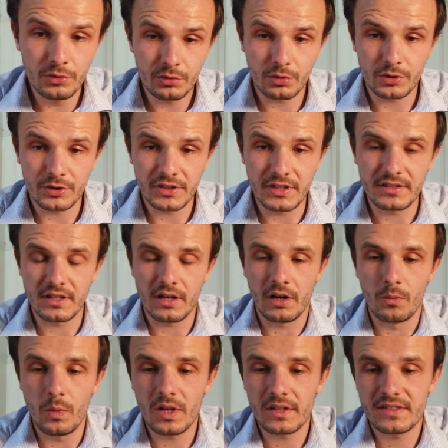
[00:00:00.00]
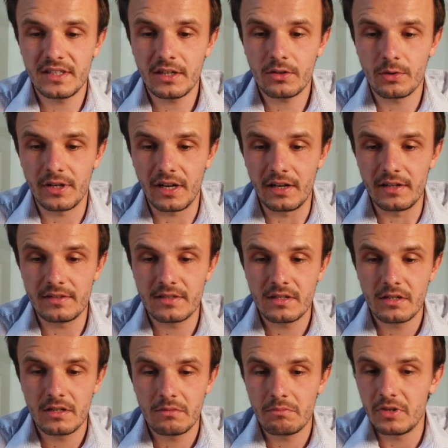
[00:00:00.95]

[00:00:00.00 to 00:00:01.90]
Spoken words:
sources are well synchronized,